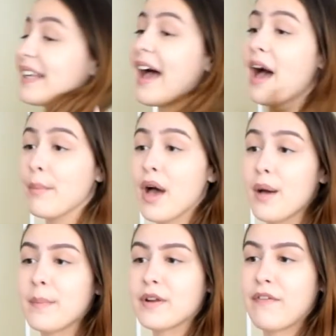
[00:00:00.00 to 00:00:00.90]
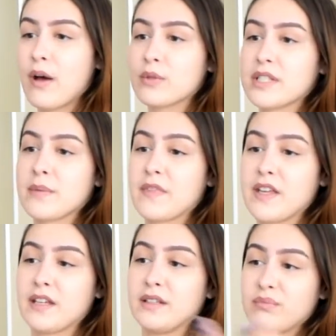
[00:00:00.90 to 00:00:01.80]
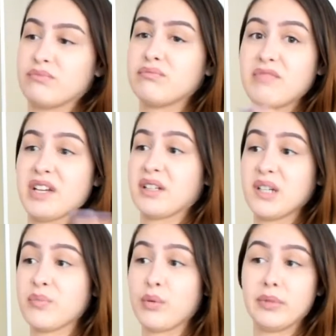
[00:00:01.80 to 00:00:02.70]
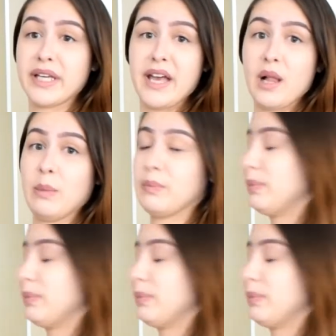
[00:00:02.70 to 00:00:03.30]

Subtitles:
a hammer, but I found something that can probably help